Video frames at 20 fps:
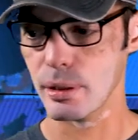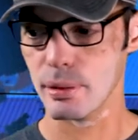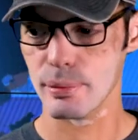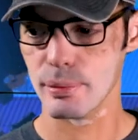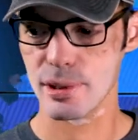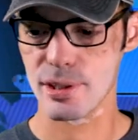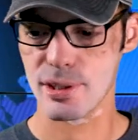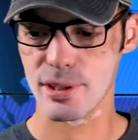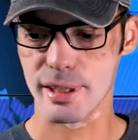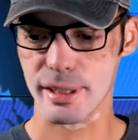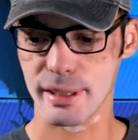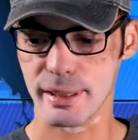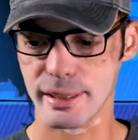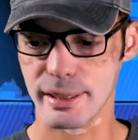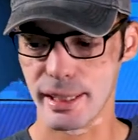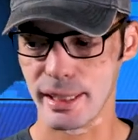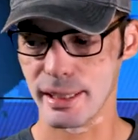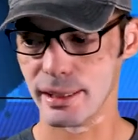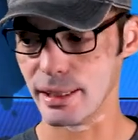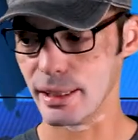was the
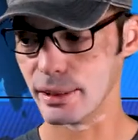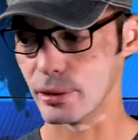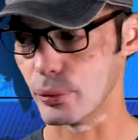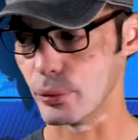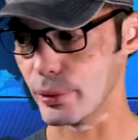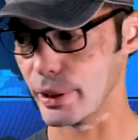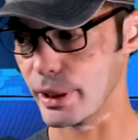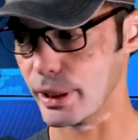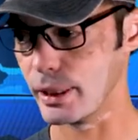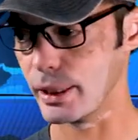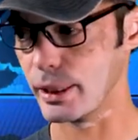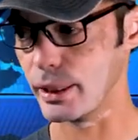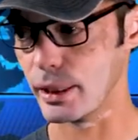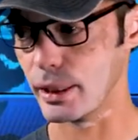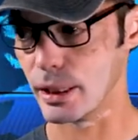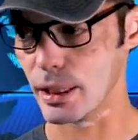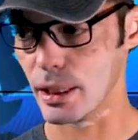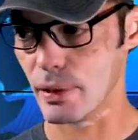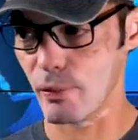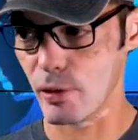thing that
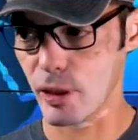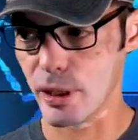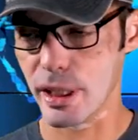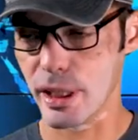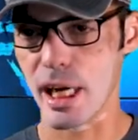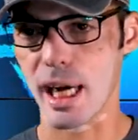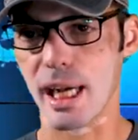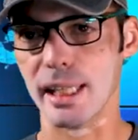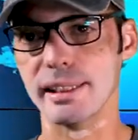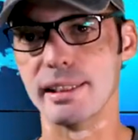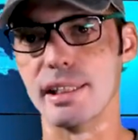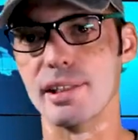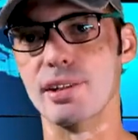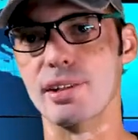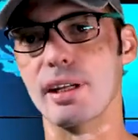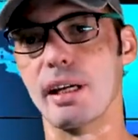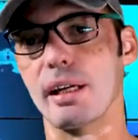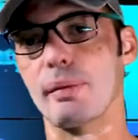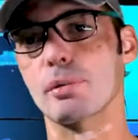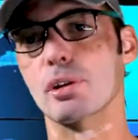really got this
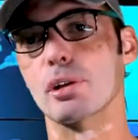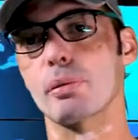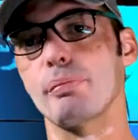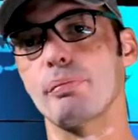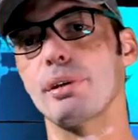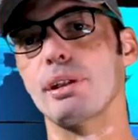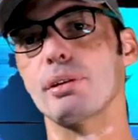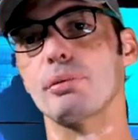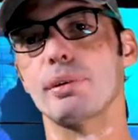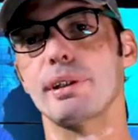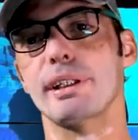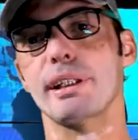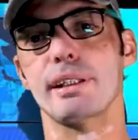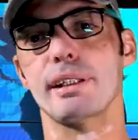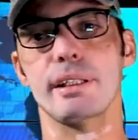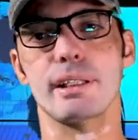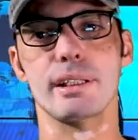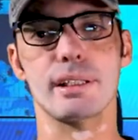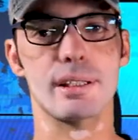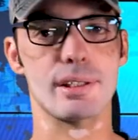game to be what
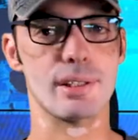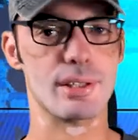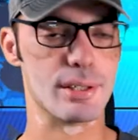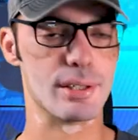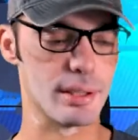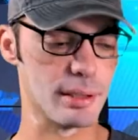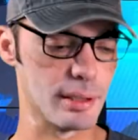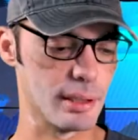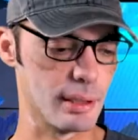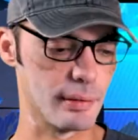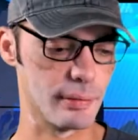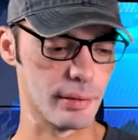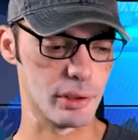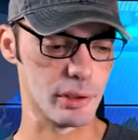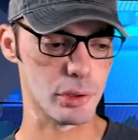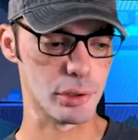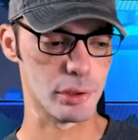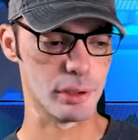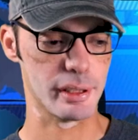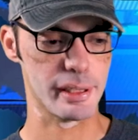it is,
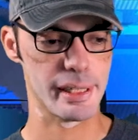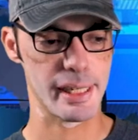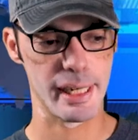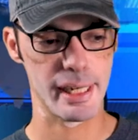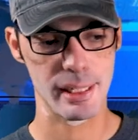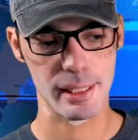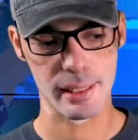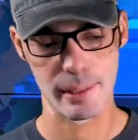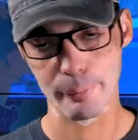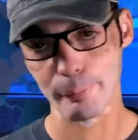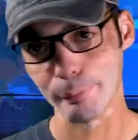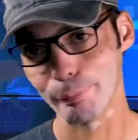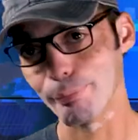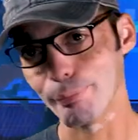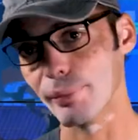even today.